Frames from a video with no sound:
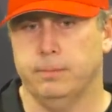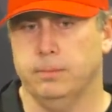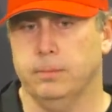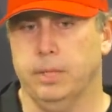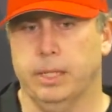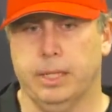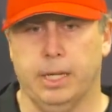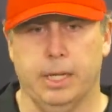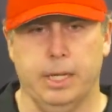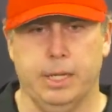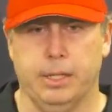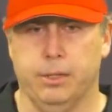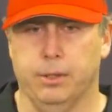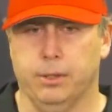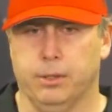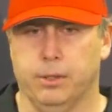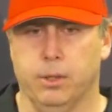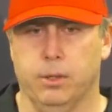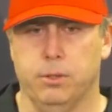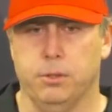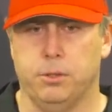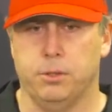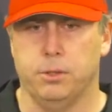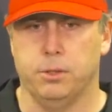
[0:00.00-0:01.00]
Like any good
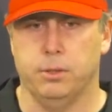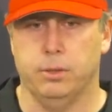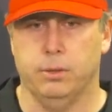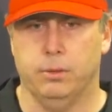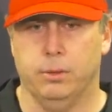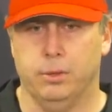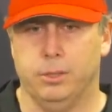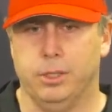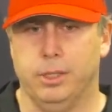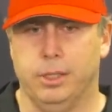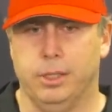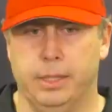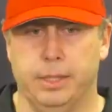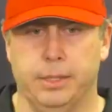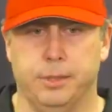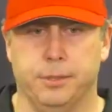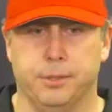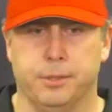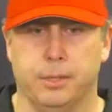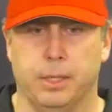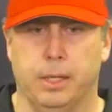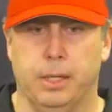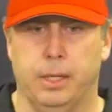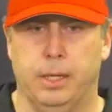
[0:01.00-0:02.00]
coach, which
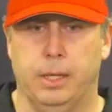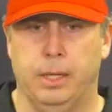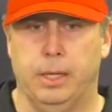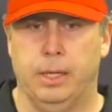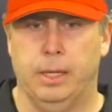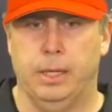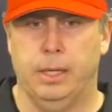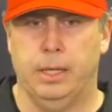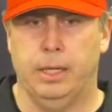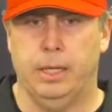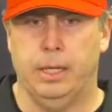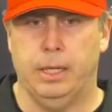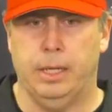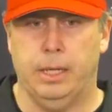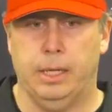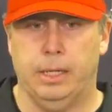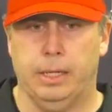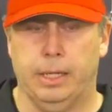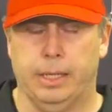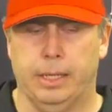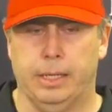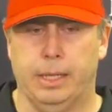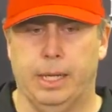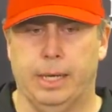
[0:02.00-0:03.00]
is,
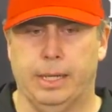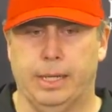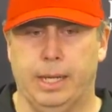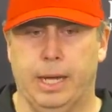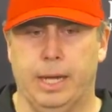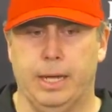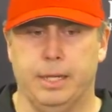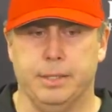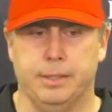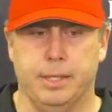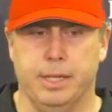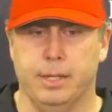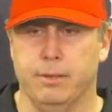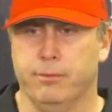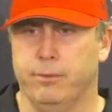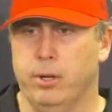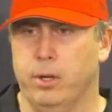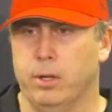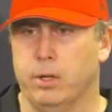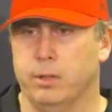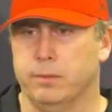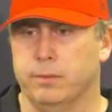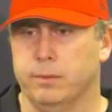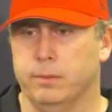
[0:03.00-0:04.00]
uh, like a lot of guys, they
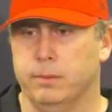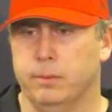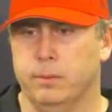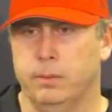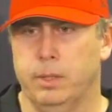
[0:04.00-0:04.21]
evolve.